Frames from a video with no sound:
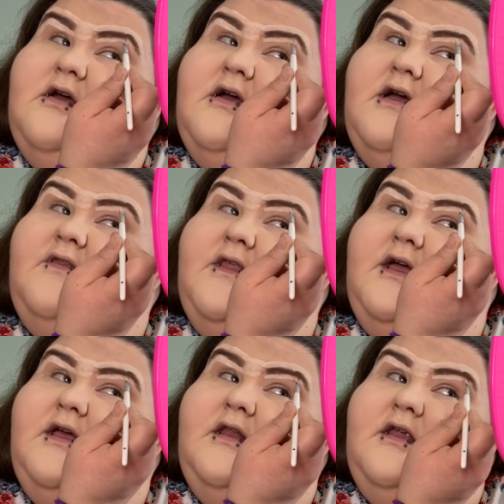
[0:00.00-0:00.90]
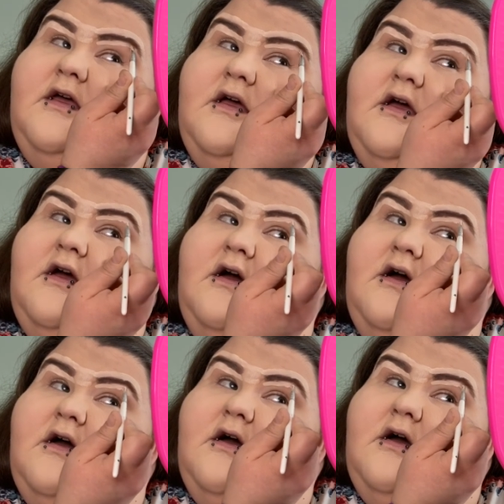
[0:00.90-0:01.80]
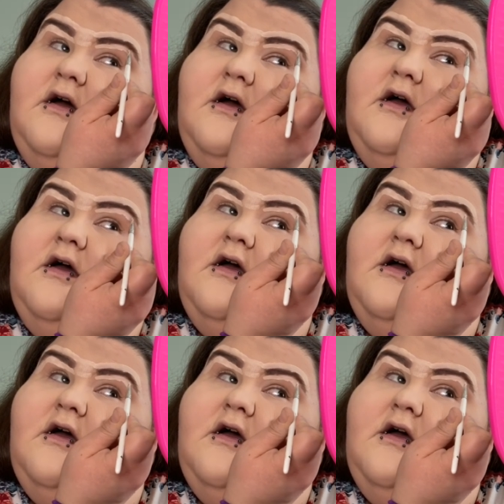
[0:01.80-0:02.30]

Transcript: And then, uh,